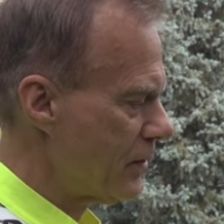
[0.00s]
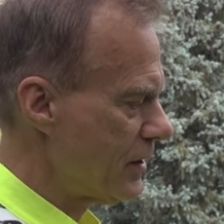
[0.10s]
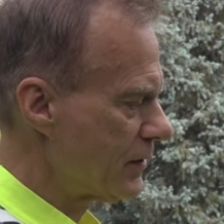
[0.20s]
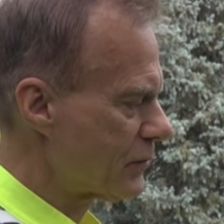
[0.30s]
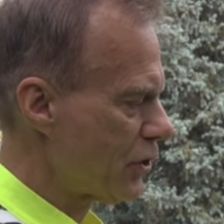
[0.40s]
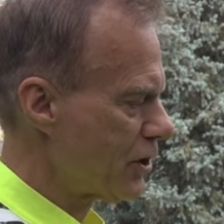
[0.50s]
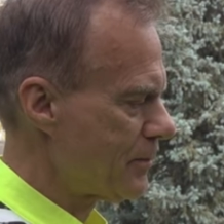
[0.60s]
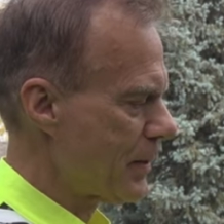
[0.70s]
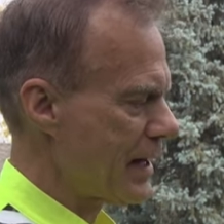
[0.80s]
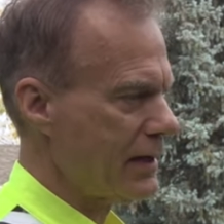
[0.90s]
These work
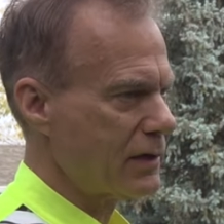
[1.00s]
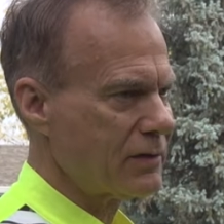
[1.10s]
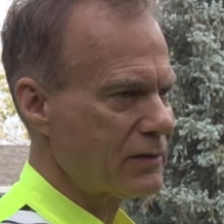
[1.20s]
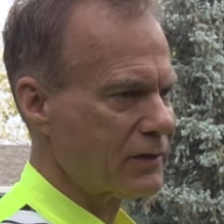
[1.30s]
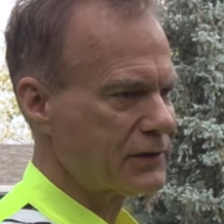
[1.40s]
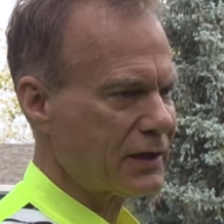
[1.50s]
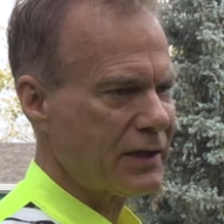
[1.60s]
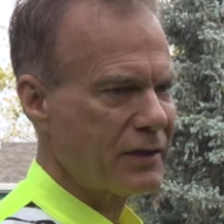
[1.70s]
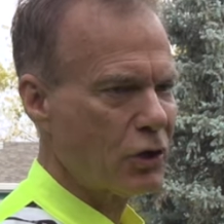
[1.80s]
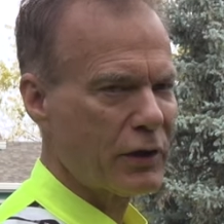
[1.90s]
by the
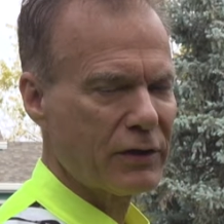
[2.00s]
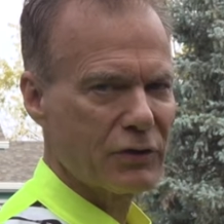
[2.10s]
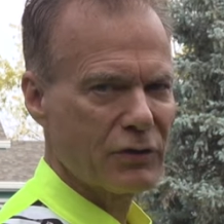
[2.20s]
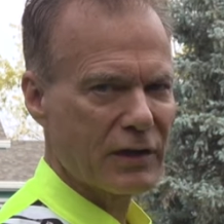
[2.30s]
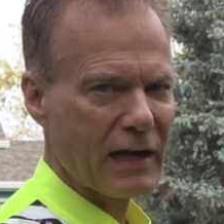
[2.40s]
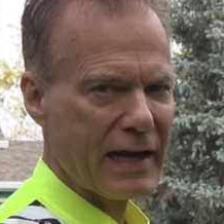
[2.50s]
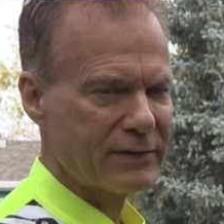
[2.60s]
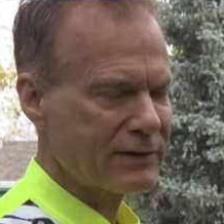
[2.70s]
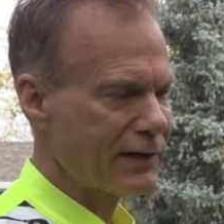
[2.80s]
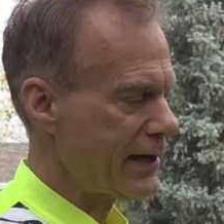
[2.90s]
sun going through the
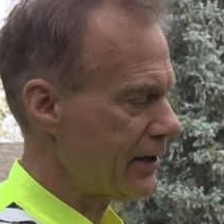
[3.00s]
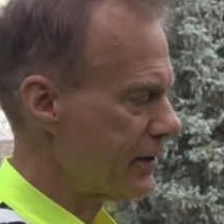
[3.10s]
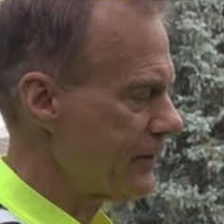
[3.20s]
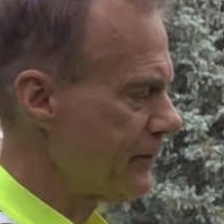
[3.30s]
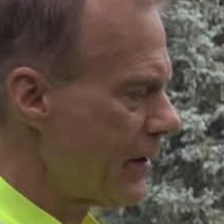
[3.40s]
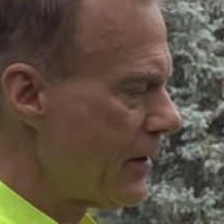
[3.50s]
glass layer,